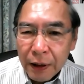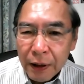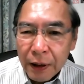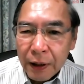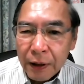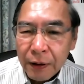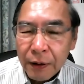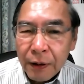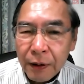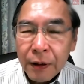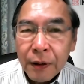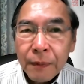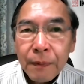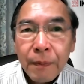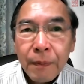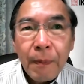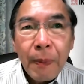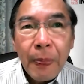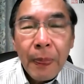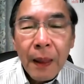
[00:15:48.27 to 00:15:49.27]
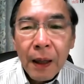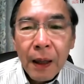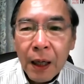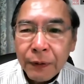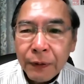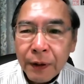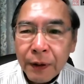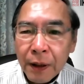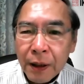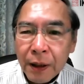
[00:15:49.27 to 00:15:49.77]
And
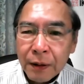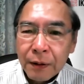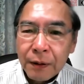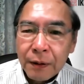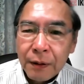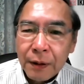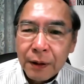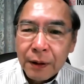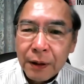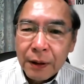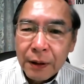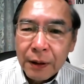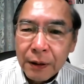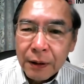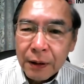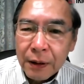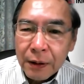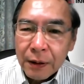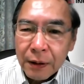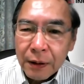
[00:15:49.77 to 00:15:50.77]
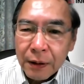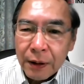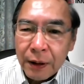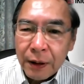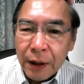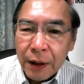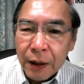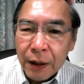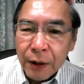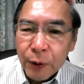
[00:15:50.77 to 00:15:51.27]
after that,
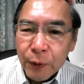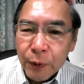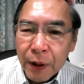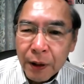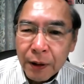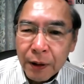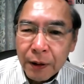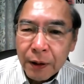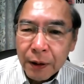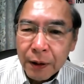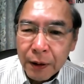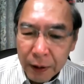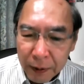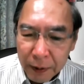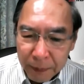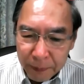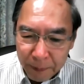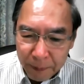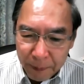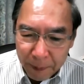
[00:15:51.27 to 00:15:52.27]
he argued that